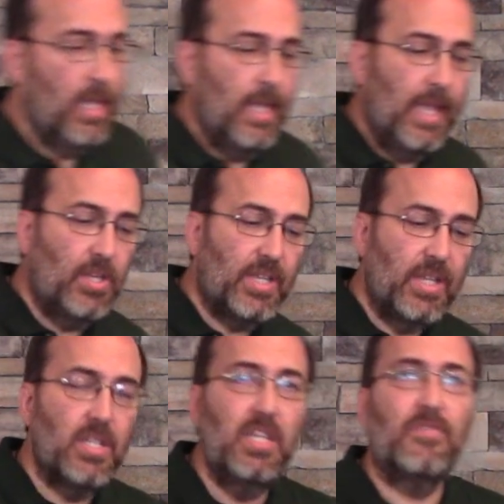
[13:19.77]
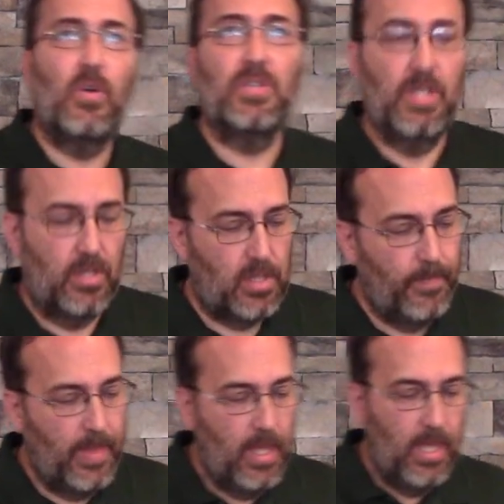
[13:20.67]
He says in these verses,
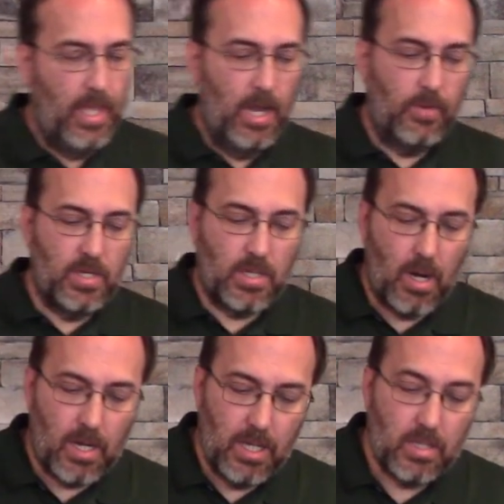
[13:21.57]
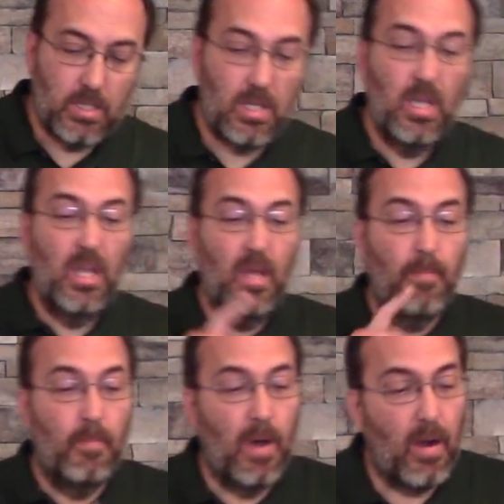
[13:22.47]
Aristarchus,
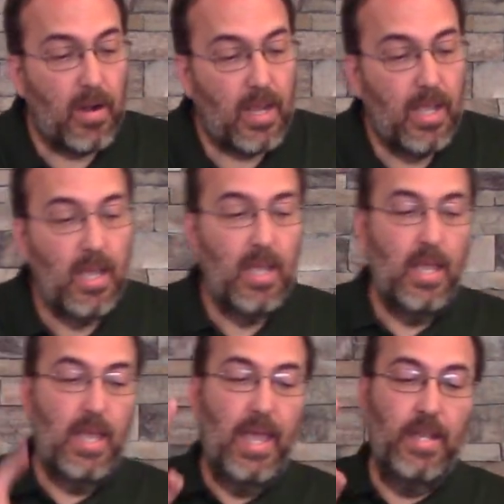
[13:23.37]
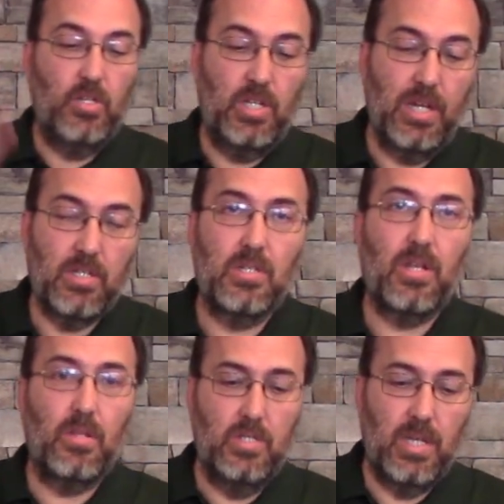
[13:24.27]
Mark, and Jesus
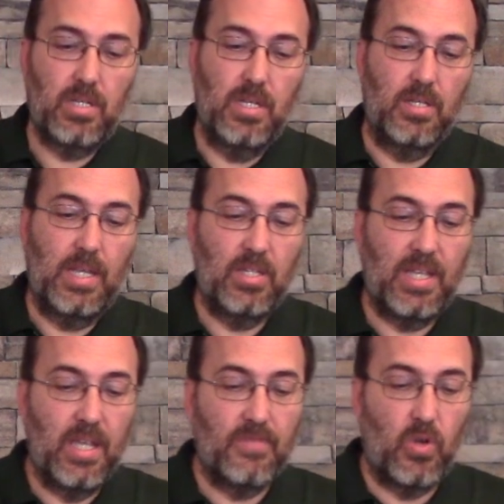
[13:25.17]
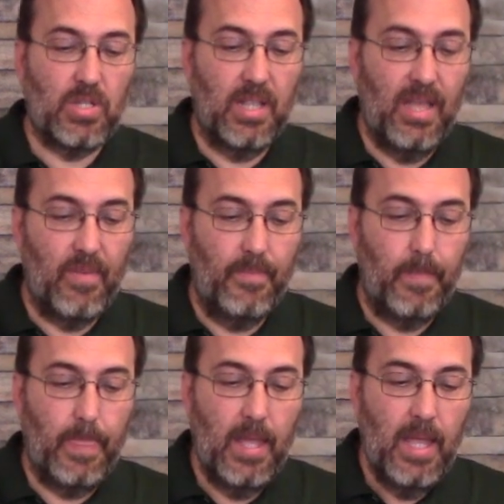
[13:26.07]
called Justice. He says, verse 11,